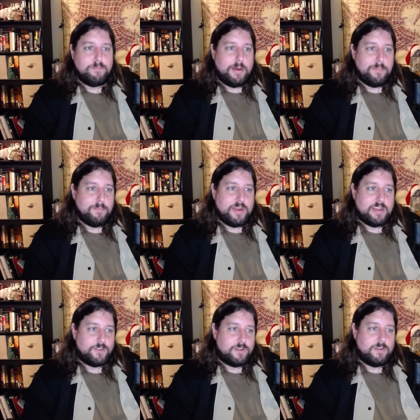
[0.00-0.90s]
Puppet
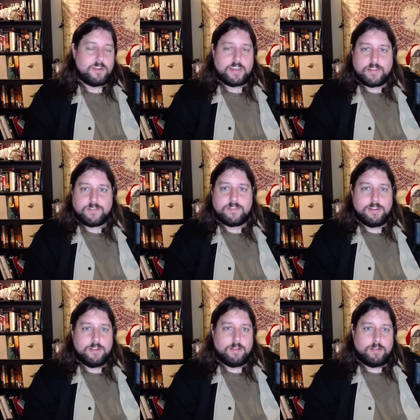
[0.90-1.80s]
Master is
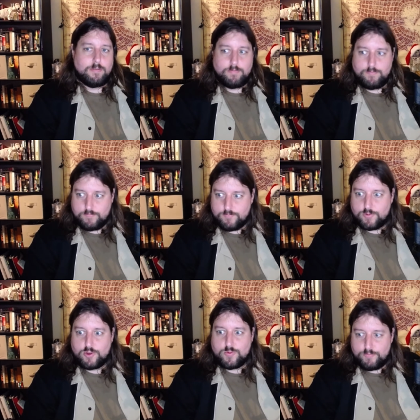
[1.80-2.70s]
the
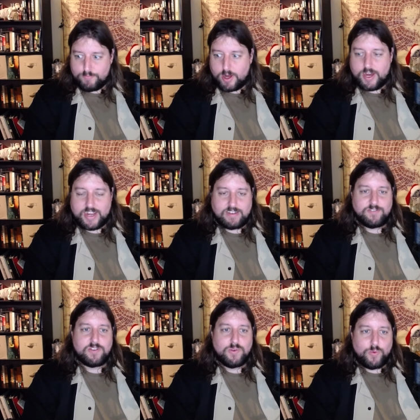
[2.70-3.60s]

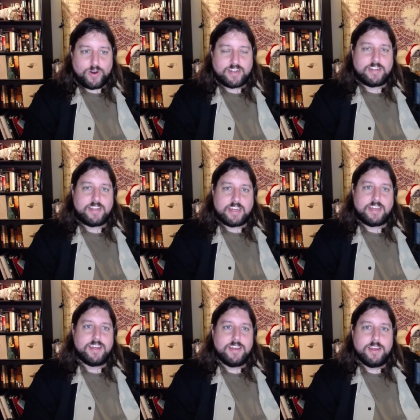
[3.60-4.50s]
highest
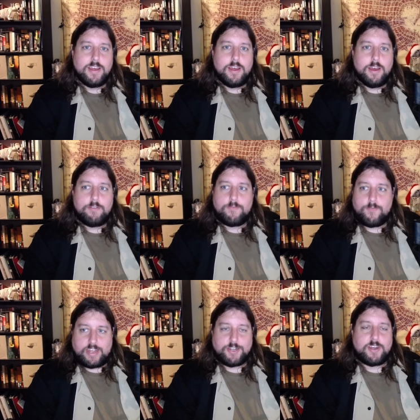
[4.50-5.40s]
quantity
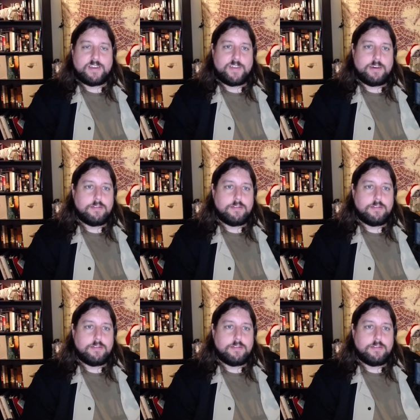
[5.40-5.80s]
franchise out